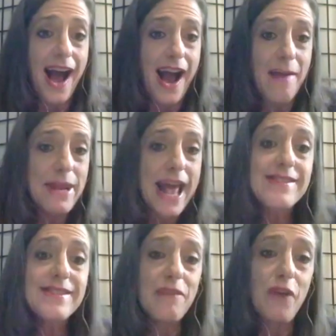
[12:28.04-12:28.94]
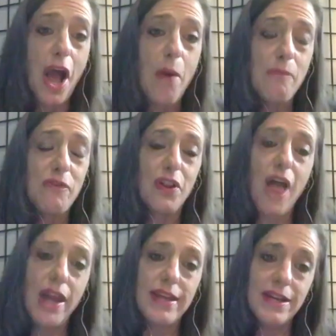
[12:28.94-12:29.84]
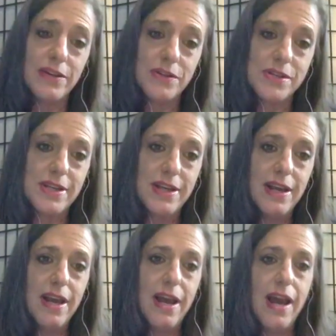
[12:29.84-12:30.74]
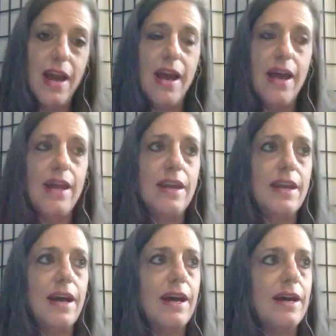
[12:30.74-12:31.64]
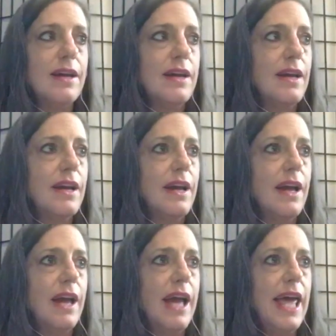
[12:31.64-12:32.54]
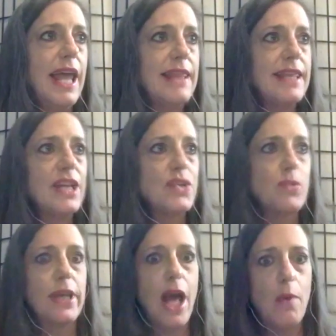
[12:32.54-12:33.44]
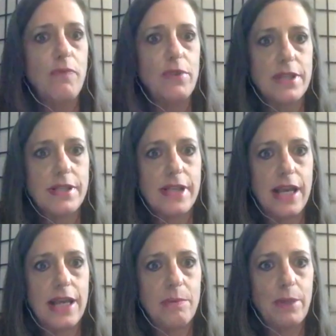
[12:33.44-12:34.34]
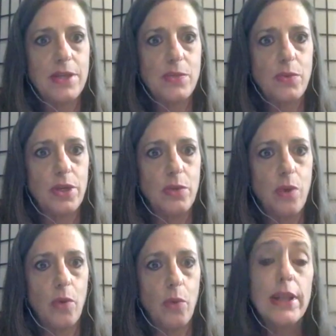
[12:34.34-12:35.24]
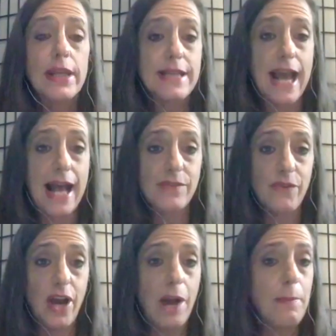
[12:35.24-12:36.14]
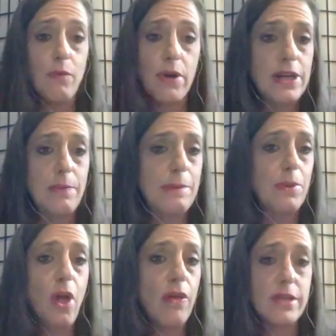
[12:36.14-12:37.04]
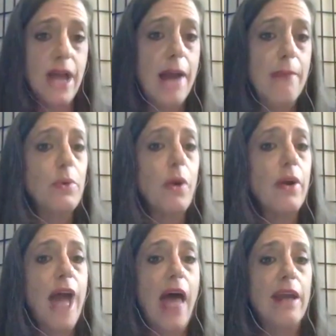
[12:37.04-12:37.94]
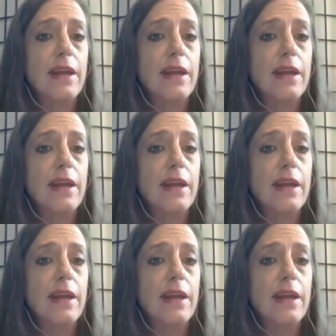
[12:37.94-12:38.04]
I've been asking for help for a lot of years, and uh, and I think it's really helpful to stay in a place where you are willing to ask for help. I run into people all the time who are not,